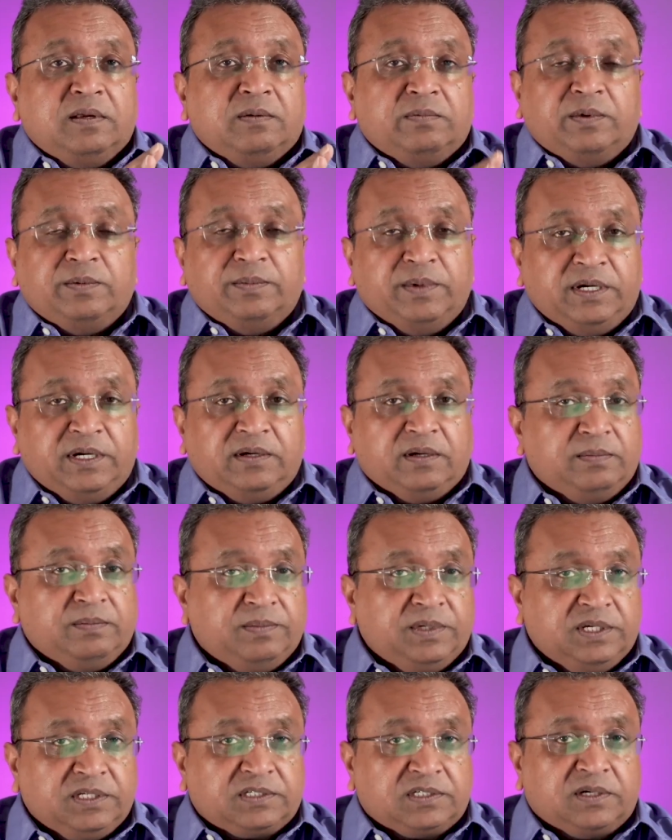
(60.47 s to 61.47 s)

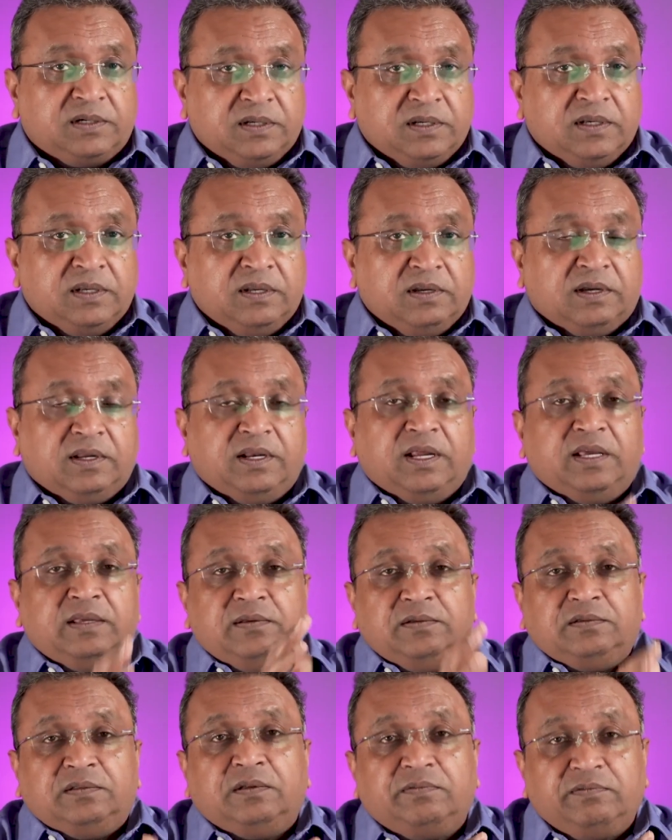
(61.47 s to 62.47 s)
momentum burst and I
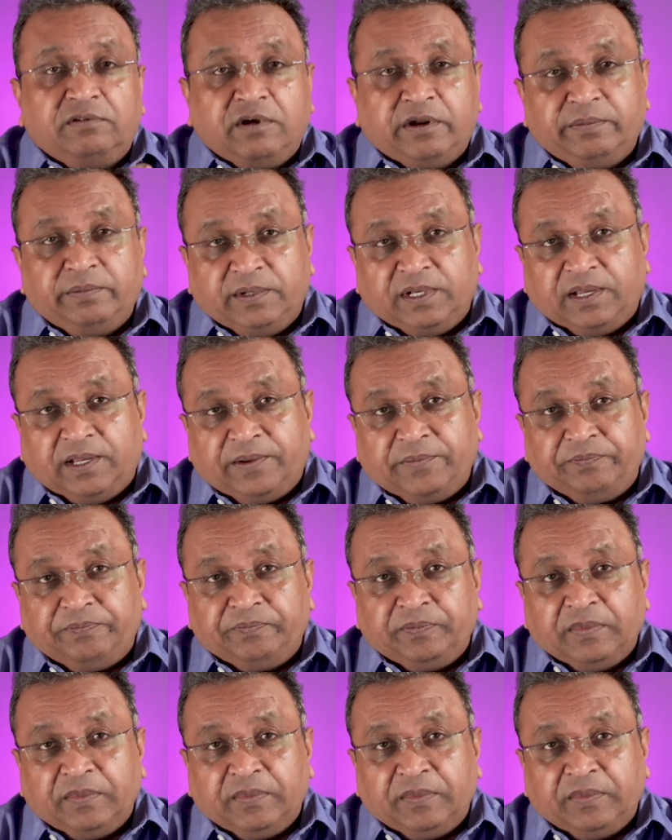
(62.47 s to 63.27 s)
use the formula.